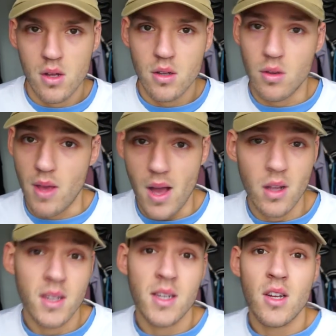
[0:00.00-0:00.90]
So
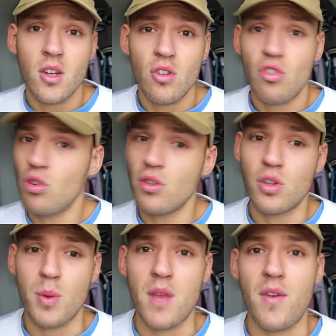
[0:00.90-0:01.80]
yeah, short and
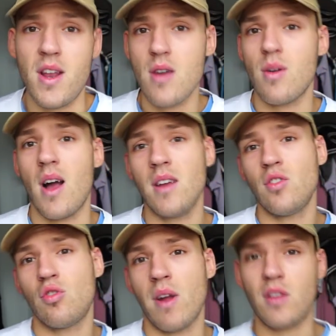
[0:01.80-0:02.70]
sweet video, guys,
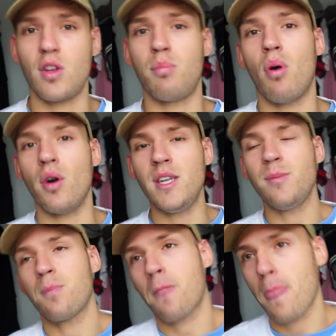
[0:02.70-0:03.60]
straight to the point.
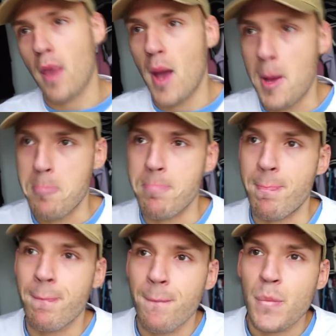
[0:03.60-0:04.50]

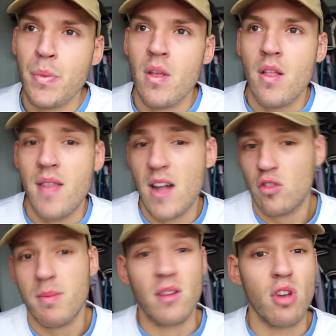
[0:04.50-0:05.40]
They're
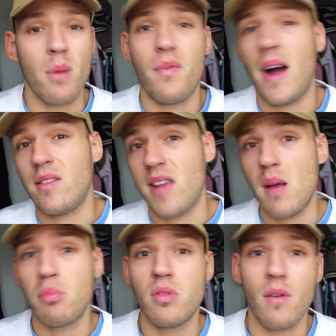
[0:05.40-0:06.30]
just my top 5
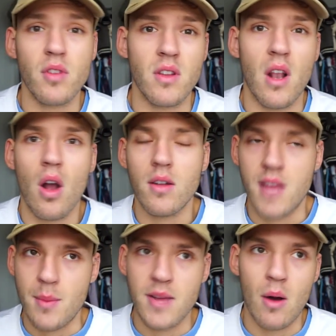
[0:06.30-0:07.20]
tips. Obviously, there's a lot of
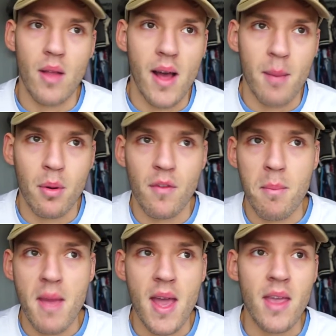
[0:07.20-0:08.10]
tips out there, but for
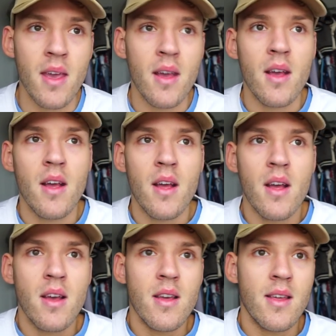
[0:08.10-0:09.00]
me,
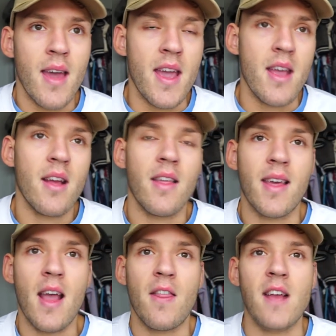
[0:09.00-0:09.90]
the
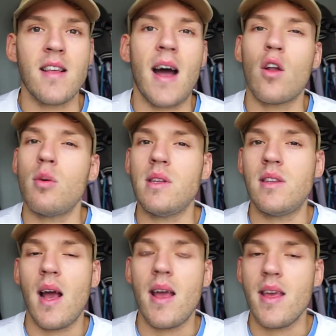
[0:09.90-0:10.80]
key things I'd always
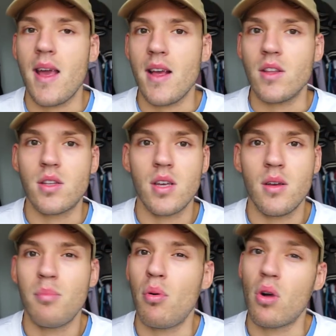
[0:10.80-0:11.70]
say is
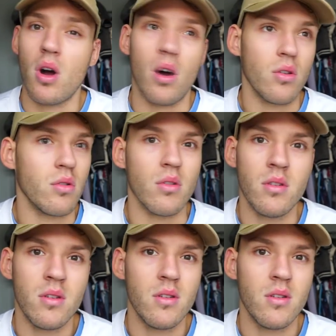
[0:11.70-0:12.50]
book a hostel.